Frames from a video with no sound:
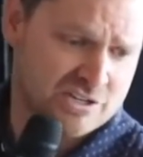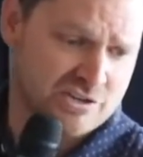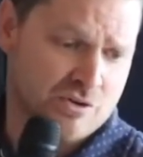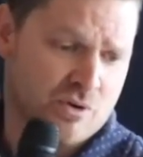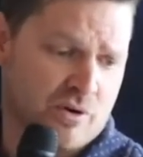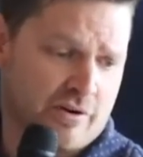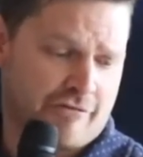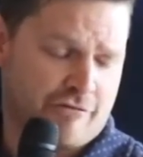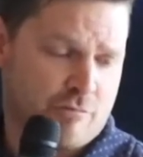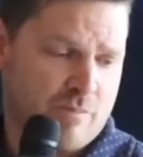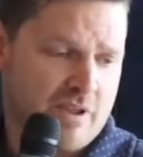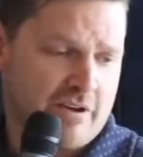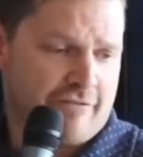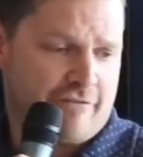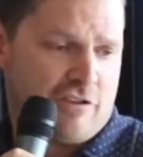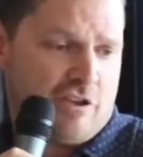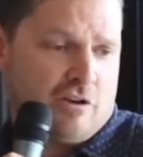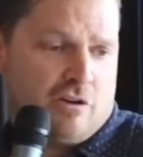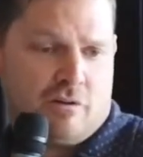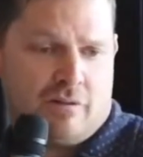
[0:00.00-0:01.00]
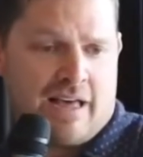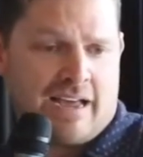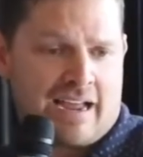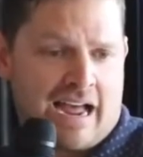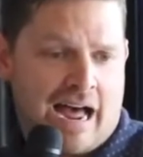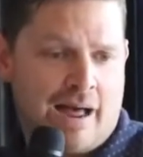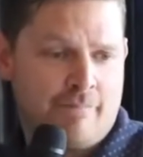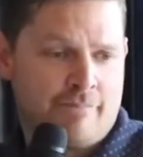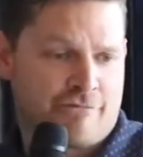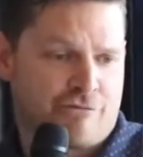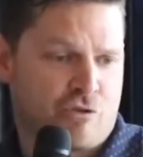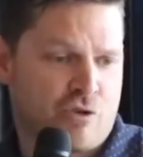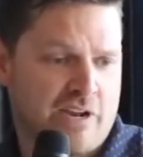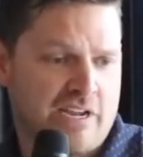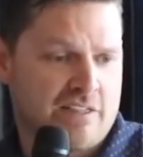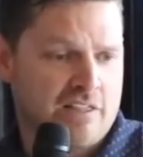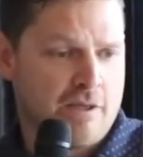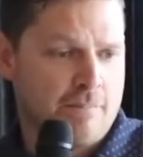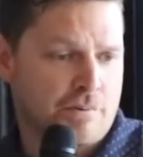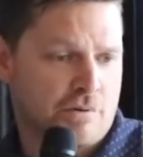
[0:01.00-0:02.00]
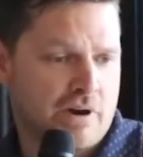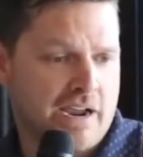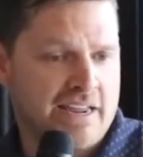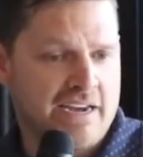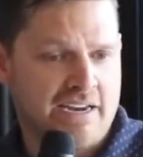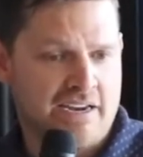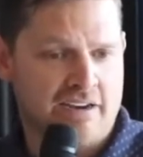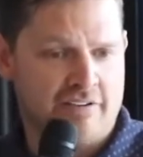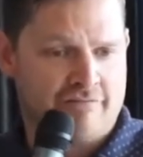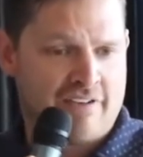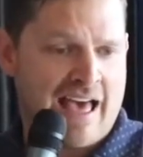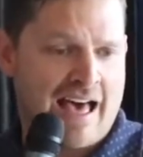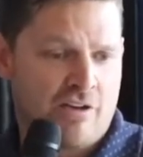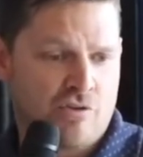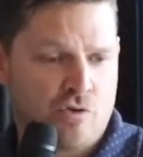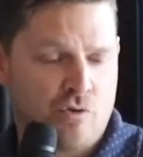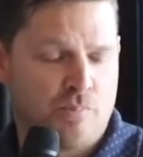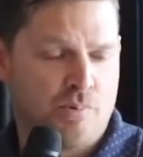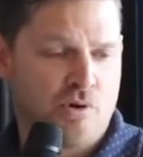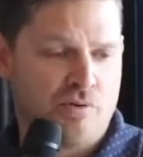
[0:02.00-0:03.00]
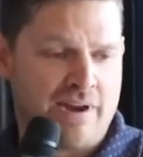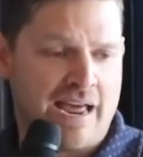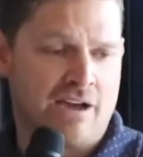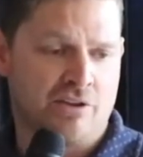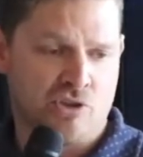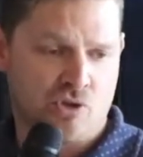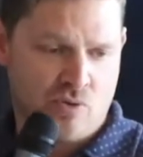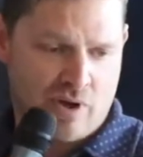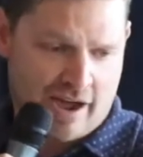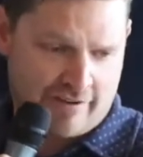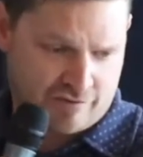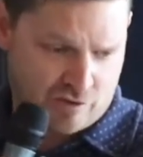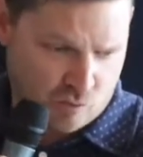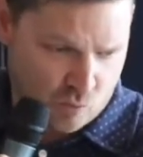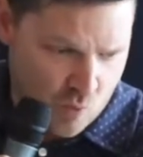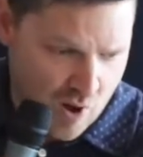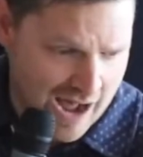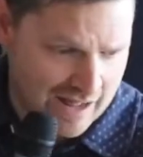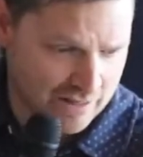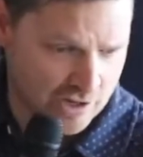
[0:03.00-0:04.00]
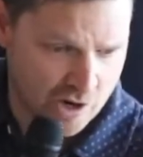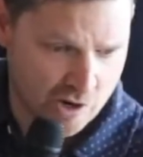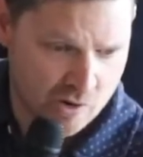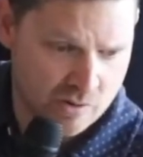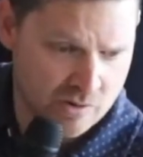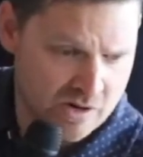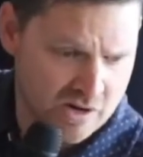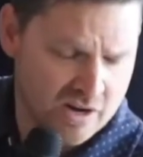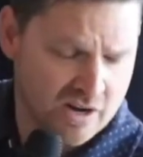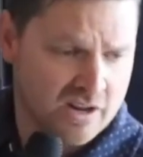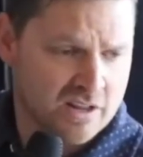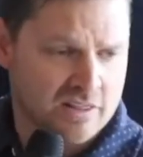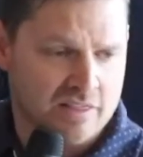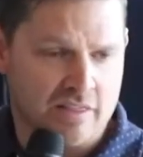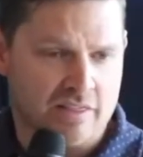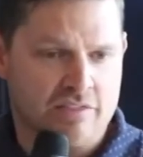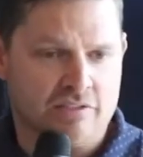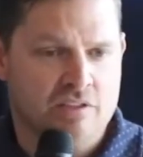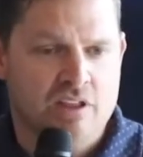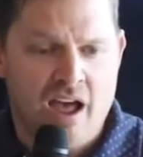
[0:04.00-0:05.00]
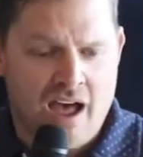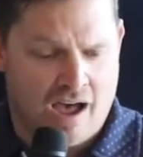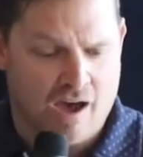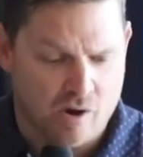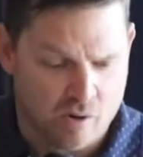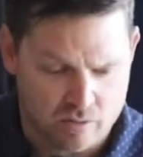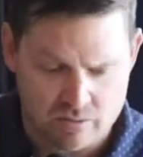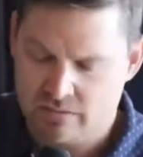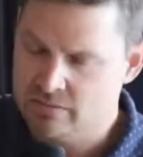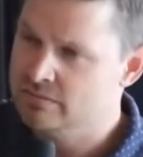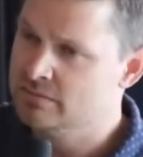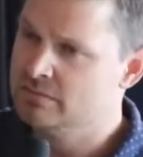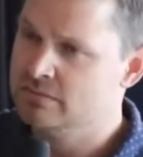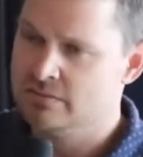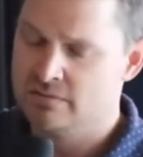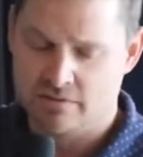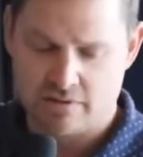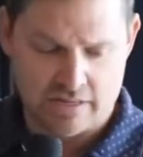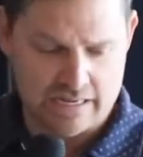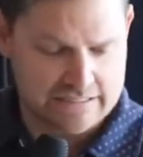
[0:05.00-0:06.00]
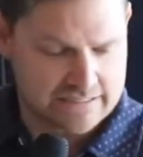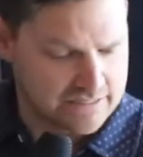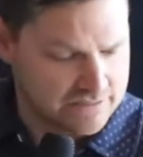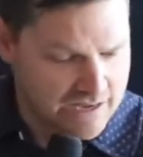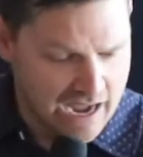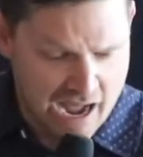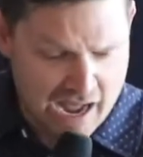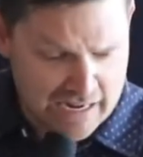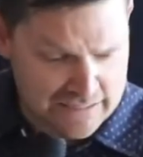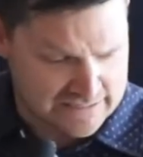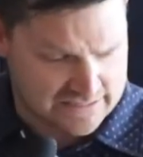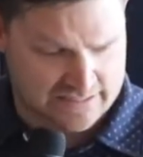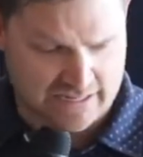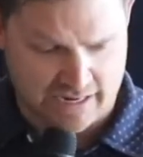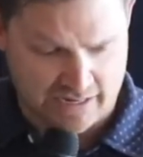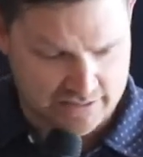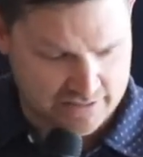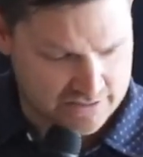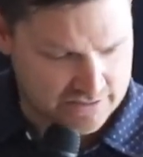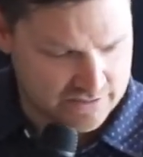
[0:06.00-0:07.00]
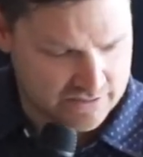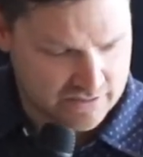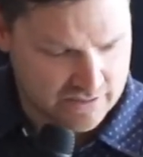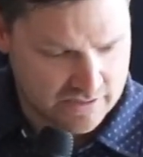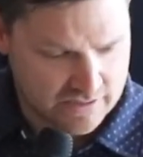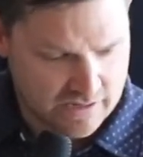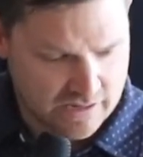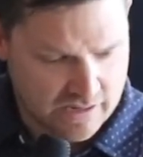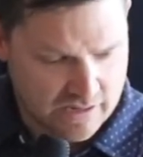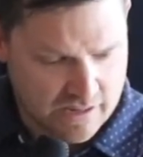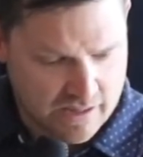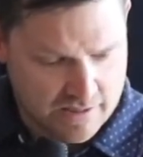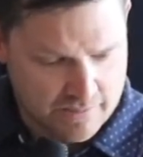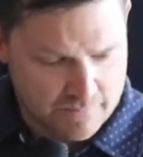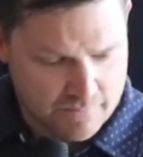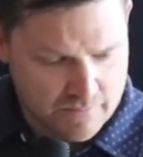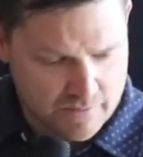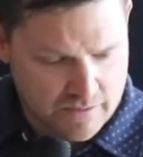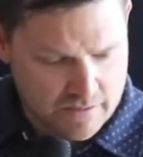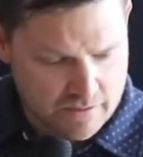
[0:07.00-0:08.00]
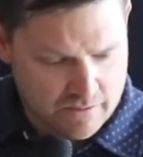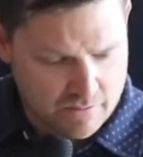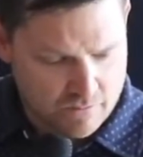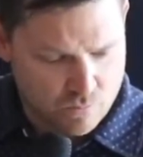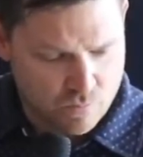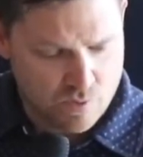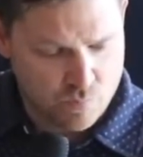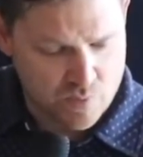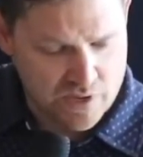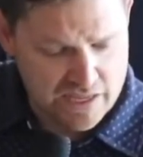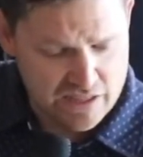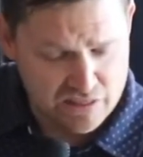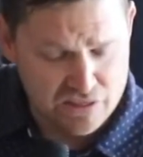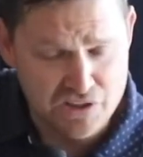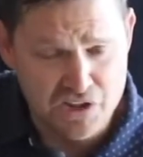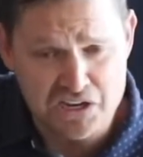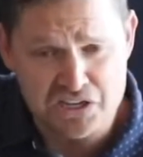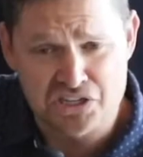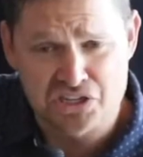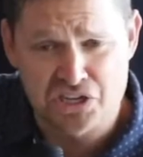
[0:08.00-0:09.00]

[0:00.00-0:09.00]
in order for me to feel like I'm free and liberated and valuable. Now you have to wallow. No, that's nonsense. When we look